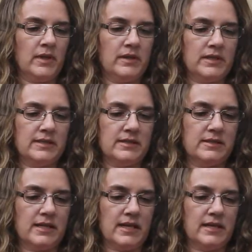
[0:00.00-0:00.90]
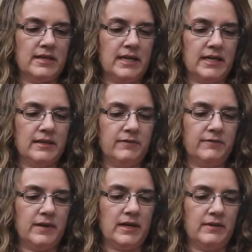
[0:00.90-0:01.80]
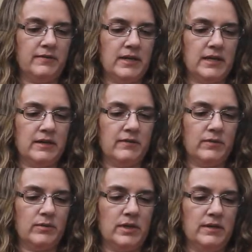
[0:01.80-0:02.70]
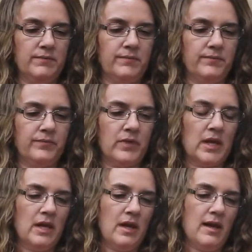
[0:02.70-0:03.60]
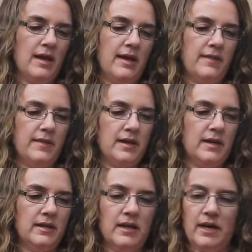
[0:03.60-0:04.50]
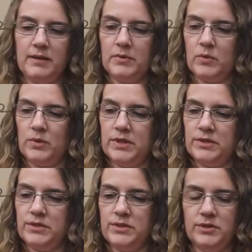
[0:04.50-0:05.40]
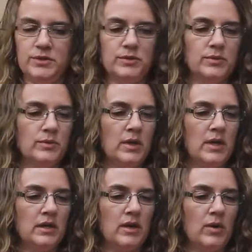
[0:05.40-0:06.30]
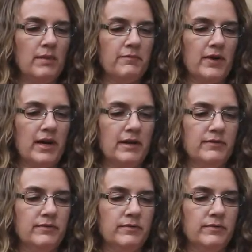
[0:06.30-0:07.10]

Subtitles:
This is at -5, -3. And then I'm going to go up 5.